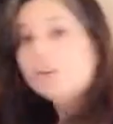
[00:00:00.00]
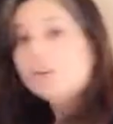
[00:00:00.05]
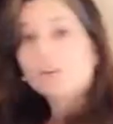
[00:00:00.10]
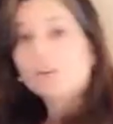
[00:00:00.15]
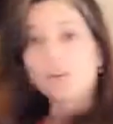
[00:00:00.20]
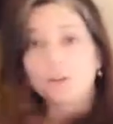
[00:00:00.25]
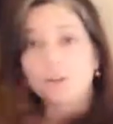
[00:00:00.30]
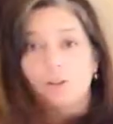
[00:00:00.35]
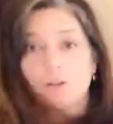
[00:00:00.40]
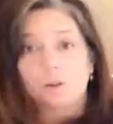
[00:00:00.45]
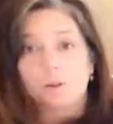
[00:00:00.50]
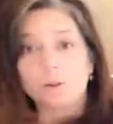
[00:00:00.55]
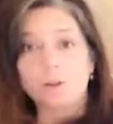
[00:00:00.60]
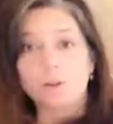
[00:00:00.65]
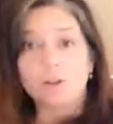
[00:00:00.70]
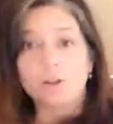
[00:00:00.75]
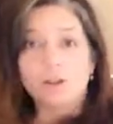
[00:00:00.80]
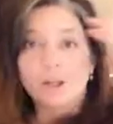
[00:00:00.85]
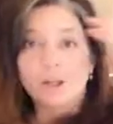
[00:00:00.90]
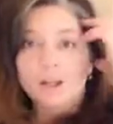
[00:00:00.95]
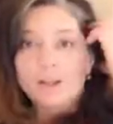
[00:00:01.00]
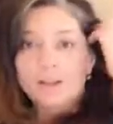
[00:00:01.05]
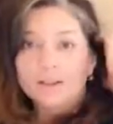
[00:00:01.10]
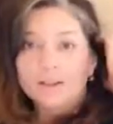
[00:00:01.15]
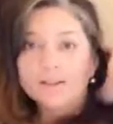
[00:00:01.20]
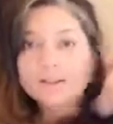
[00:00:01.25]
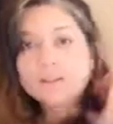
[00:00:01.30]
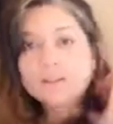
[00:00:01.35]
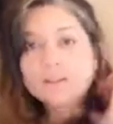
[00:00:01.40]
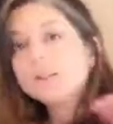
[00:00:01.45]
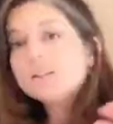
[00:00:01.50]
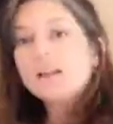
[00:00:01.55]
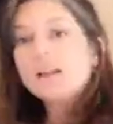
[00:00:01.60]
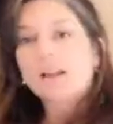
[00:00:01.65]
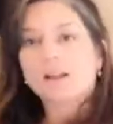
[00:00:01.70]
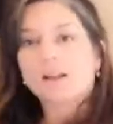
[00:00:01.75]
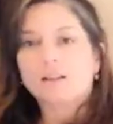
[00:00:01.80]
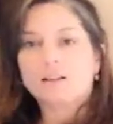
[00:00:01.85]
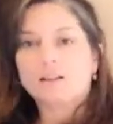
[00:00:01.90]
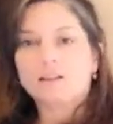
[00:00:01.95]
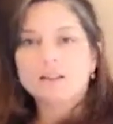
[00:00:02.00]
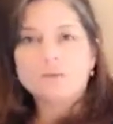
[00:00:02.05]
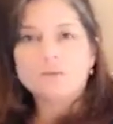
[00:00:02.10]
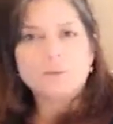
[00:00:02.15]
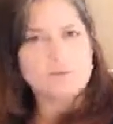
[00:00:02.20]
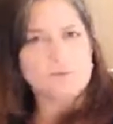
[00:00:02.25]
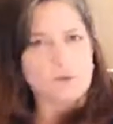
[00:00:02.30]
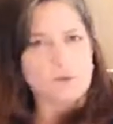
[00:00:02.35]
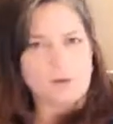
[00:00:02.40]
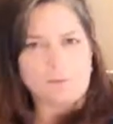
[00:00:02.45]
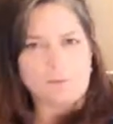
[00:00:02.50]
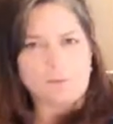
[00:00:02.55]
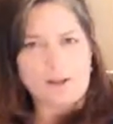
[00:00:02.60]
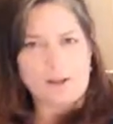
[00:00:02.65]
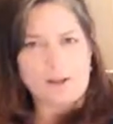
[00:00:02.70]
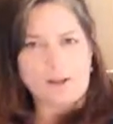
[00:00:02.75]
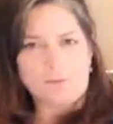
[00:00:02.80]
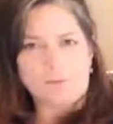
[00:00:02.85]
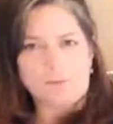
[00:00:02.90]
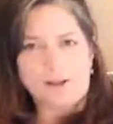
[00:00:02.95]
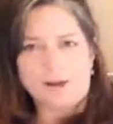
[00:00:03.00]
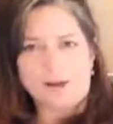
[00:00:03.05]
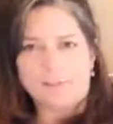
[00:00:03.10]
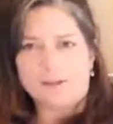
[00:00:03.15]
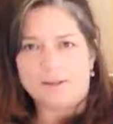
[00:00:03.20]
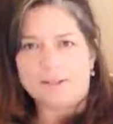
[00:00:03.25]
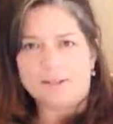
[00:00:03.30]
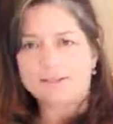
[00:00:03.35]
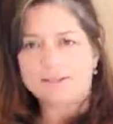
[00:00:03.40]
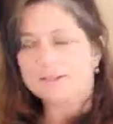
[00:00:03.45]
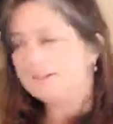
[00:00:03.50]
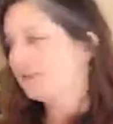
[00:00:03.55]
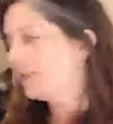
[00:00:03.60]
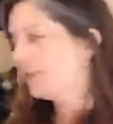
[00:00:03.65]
you're new, this was one of my impediments.